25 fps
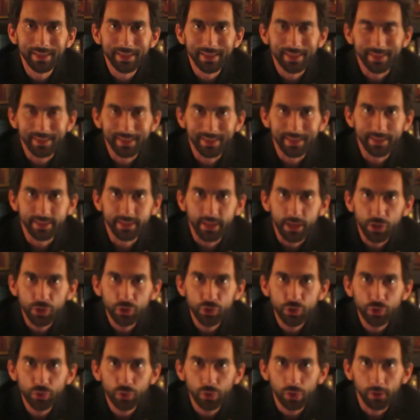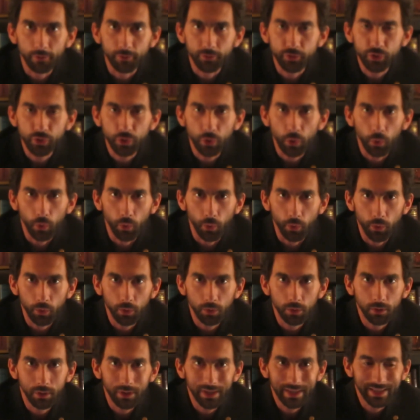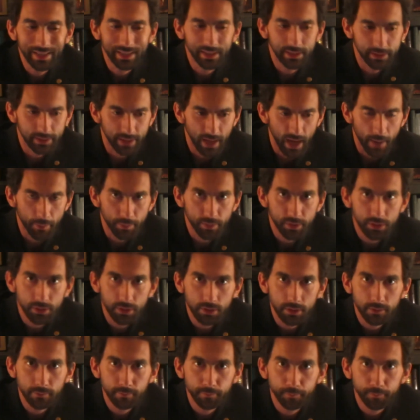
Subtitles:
is in danger of total collapse.